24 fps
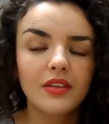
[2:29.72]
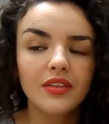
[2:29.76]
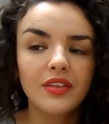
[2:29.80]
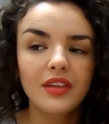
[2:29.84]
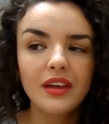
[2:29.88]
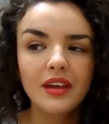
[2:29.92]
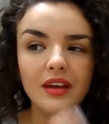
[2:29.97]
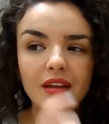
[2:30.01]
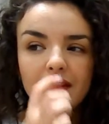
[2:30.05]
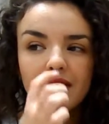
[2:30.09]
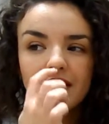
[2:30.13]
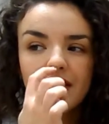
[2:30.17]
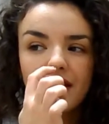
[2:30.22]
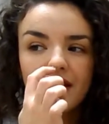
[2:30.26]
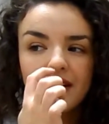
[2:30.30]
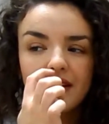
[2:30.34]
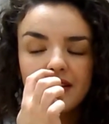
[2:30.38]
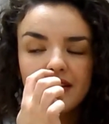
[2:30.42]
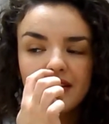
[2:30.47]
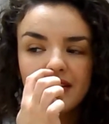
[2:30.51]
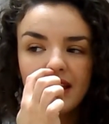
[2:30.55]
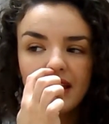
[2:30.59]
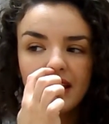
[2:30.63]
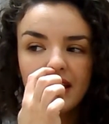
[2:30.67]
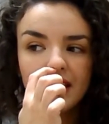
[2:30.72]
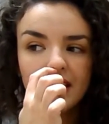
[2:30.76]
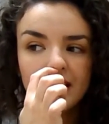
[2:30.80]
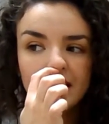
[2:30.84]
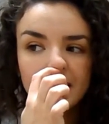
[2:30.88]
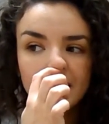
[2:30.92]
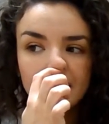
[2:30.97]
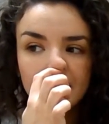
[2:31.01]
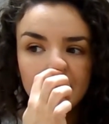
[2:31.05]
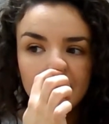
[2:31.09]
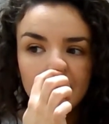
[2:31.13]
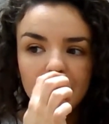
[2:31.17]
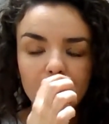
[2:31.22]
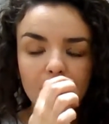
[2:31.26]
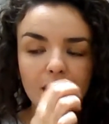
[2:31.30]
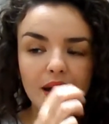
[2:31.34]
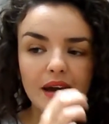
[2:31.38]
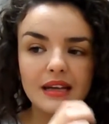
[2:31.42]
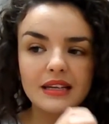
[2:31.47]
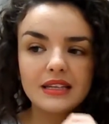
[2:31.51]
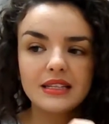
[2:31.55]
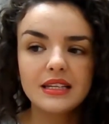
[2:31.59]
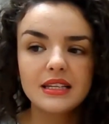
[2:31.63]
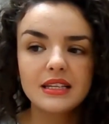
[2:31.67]
I think a size six in the U
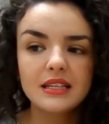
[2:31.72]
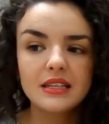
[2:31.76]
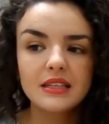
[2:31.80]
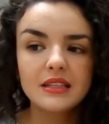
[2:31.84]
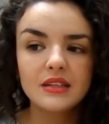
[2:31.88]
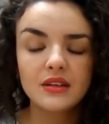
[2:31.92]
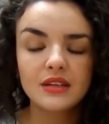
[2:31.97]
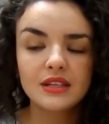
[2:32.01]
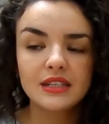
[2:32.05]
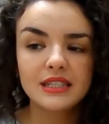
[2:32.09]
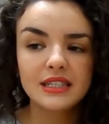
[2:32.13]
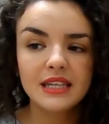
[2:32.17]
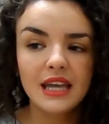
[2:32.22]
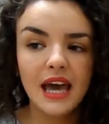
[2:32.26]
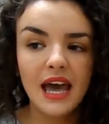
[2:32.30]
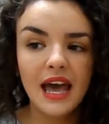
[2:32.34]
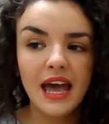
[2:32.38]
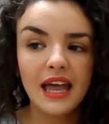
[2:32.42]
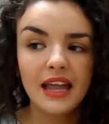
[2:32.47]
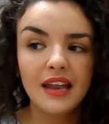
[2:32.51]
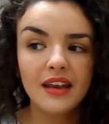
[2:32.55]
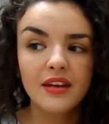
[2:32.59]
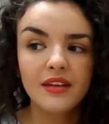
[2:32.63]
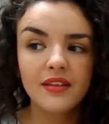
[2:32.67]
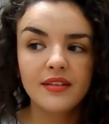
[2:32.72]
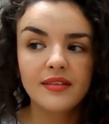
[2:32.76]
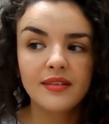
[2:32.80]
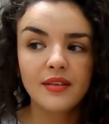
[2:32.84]
S is a size ten,